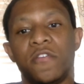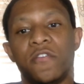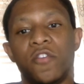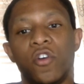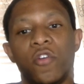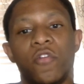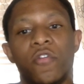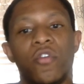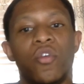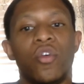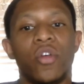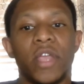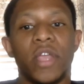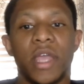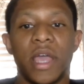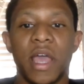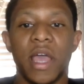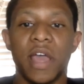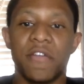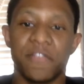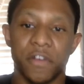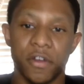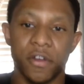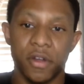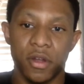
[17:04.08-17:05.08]
forth all your
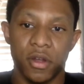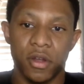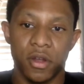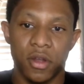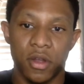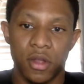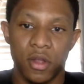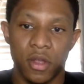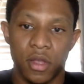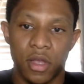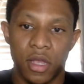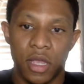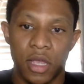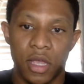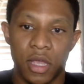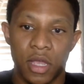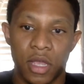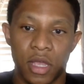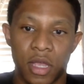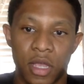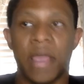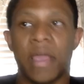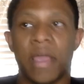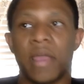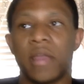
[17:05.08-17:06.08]
effort
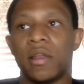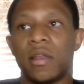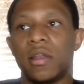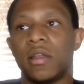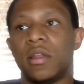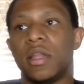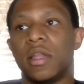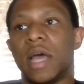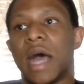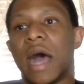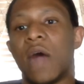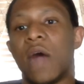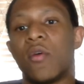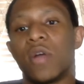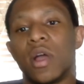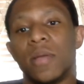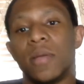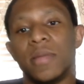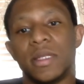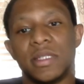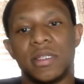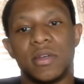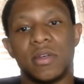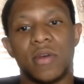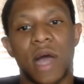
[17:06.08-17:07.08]
and the outcome
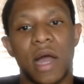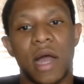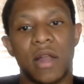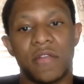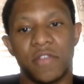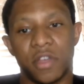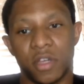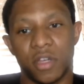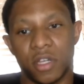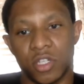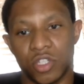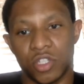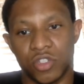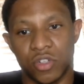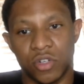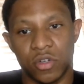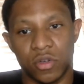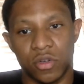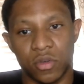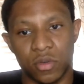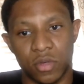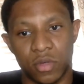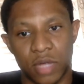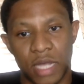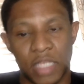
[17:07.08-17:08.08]
is still out of your
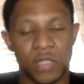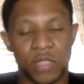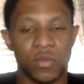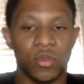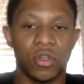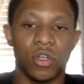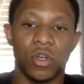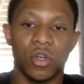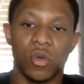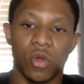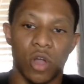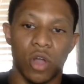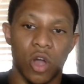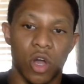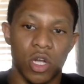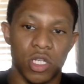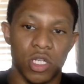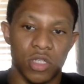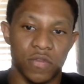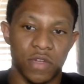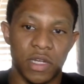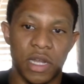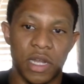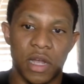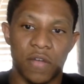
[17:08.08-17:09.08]
control, that's when you know God
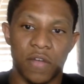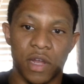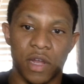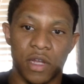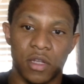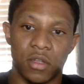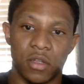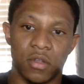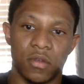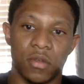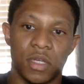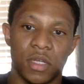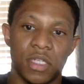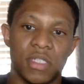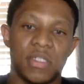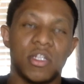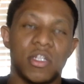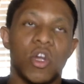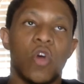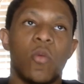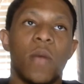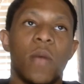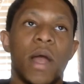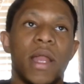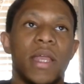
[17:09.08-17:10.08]
is redirecting. Because
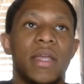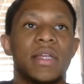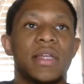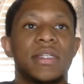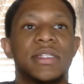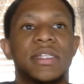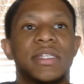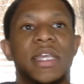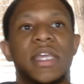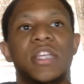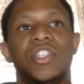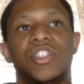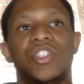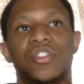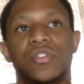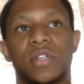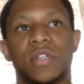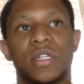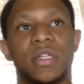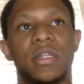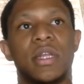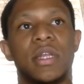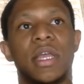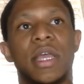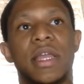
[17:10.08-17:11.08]
nobody could say,
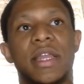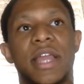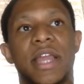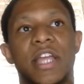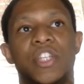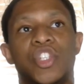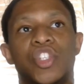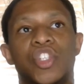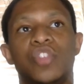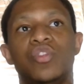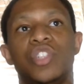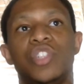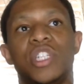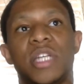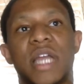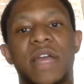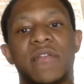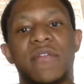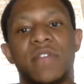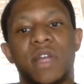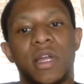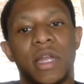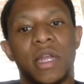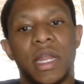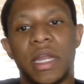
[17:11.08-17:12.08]
Jordan, that you should
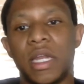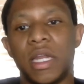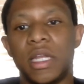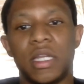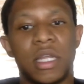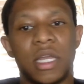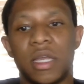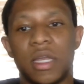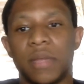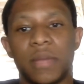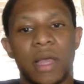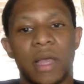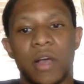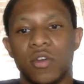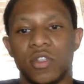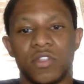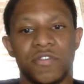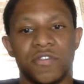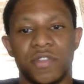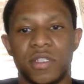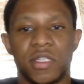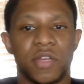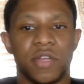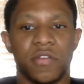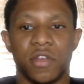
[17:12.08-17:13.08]
have done anything else
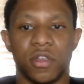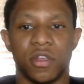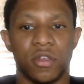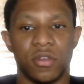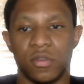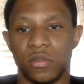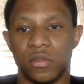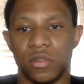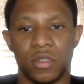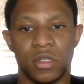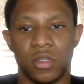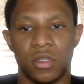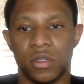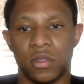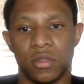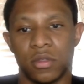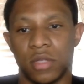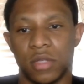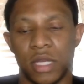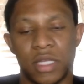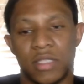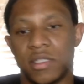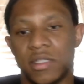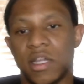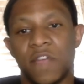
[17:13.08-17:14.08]
for Syracuse.
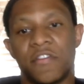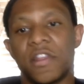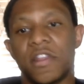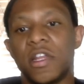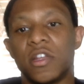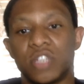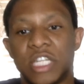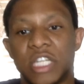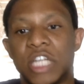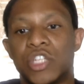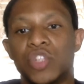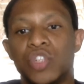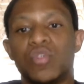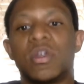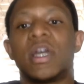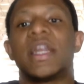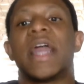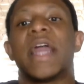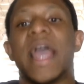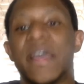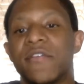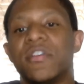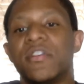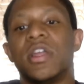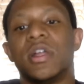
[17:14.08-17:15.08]
There's nothing else that you could
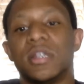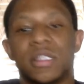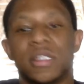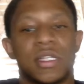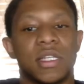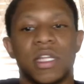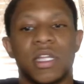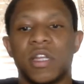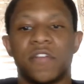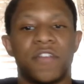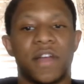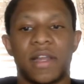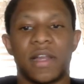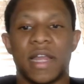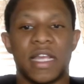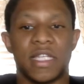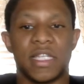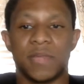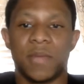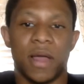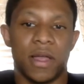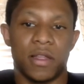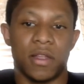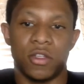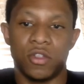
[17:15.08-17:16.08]
have done to solidify that
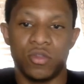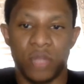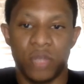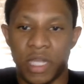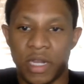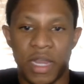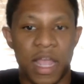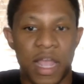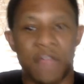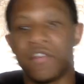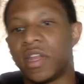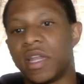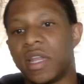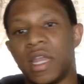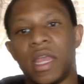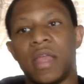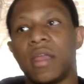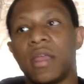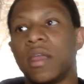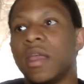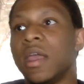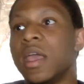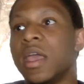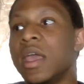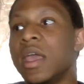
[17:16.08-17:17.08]
spot. You did everything